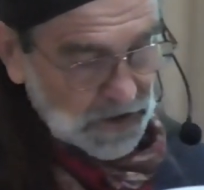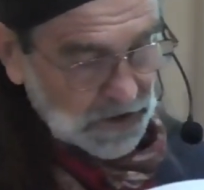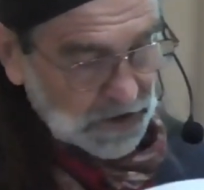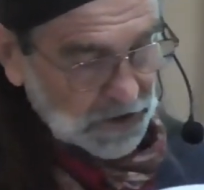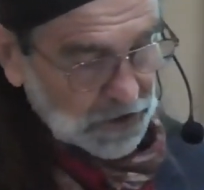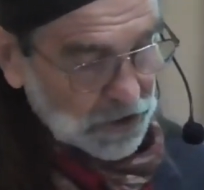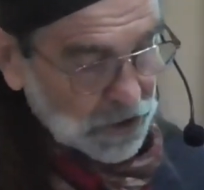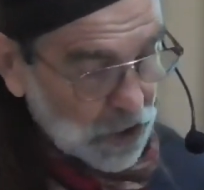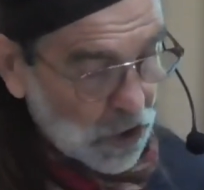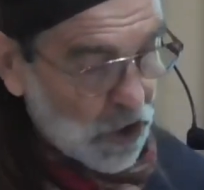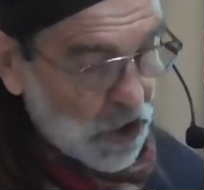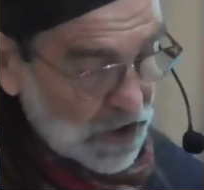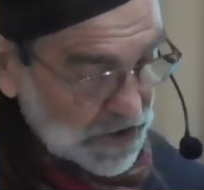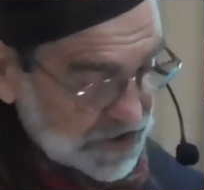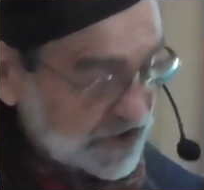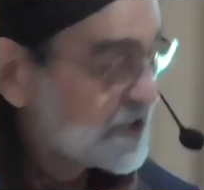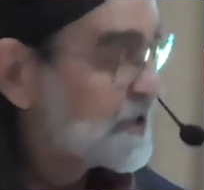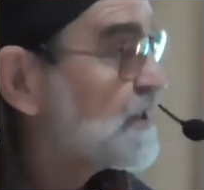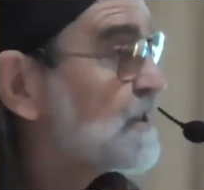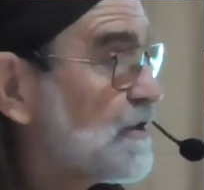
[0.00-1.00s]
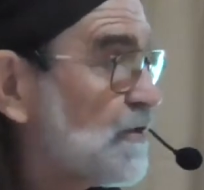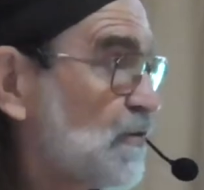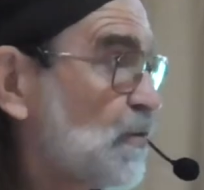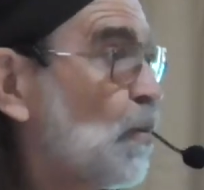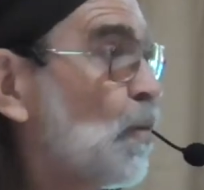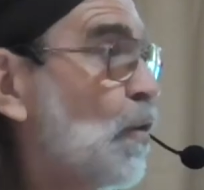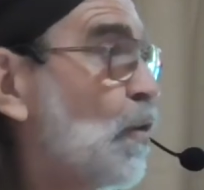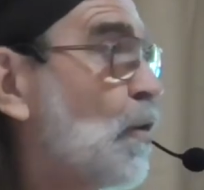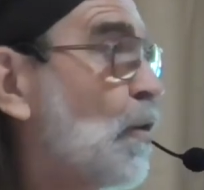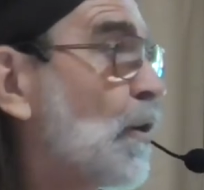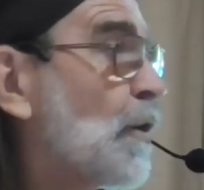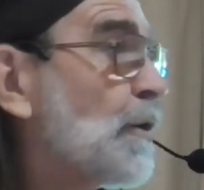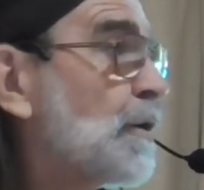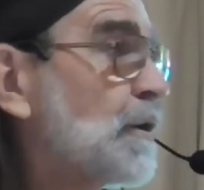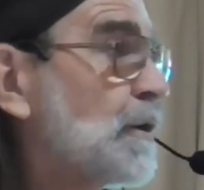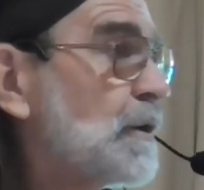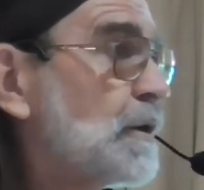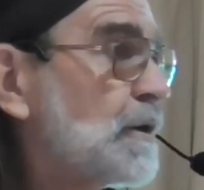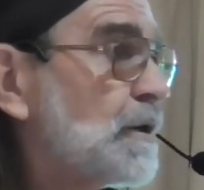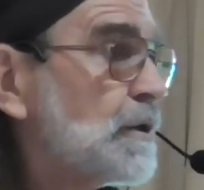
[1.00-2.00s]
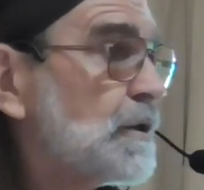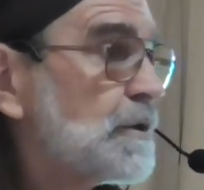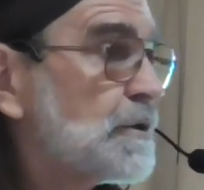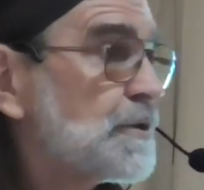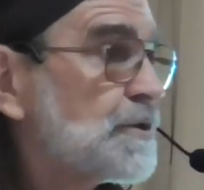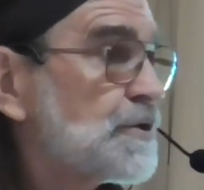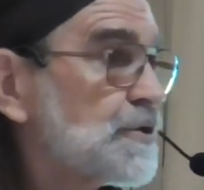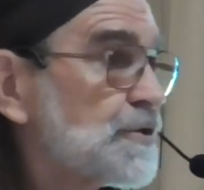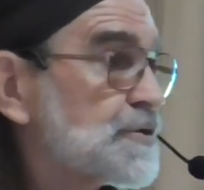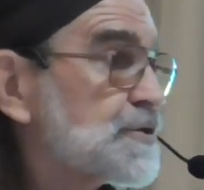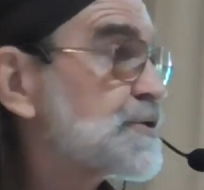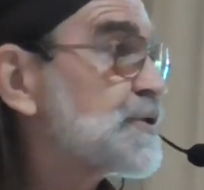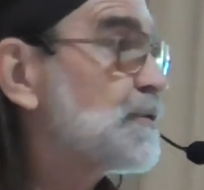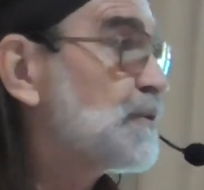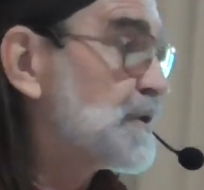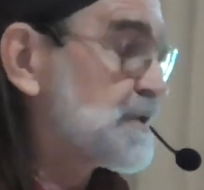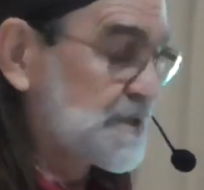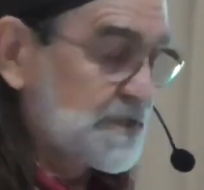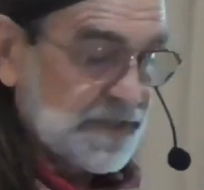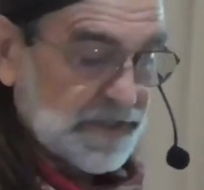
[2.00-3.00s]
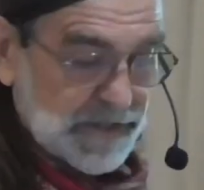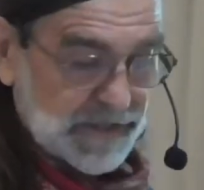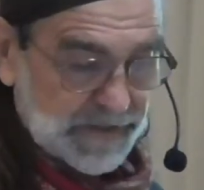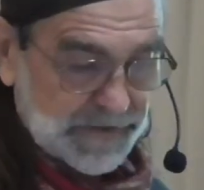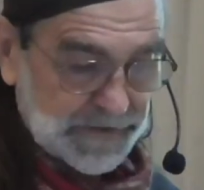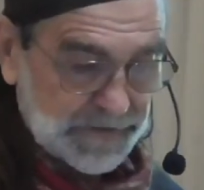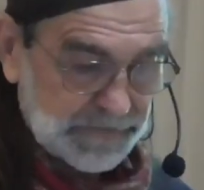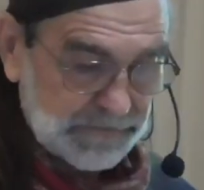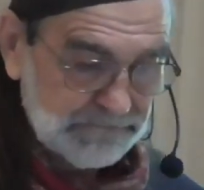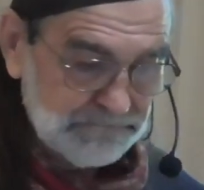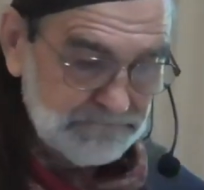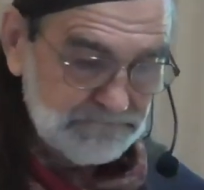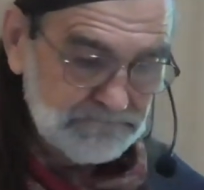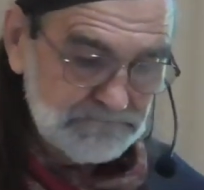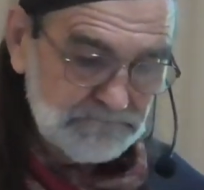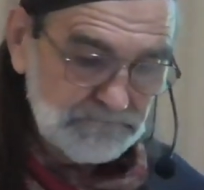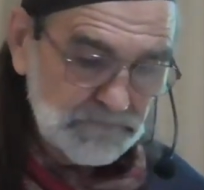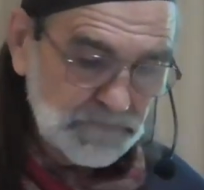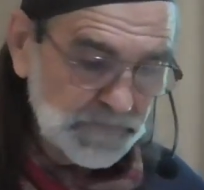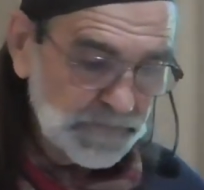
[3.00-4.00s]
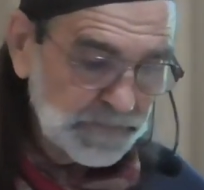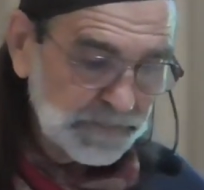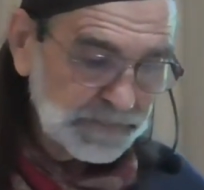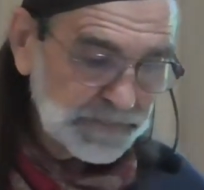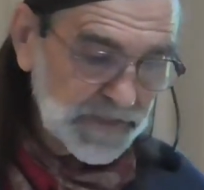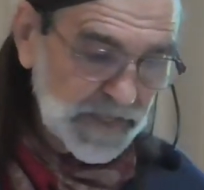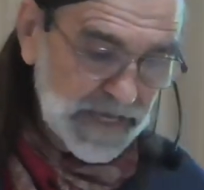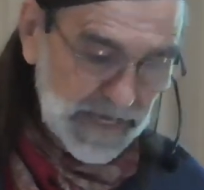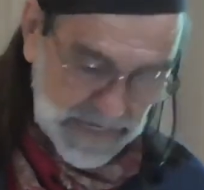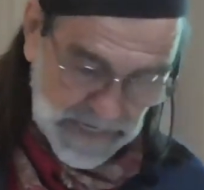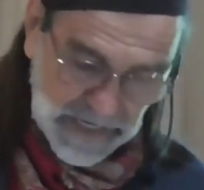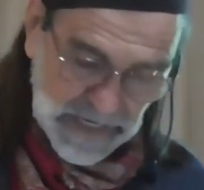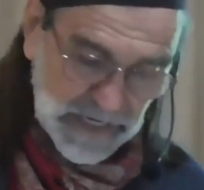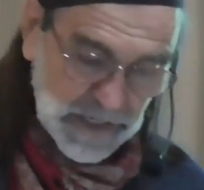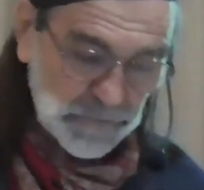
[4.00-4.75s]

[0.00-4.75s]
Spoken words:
lost his war to suicide. He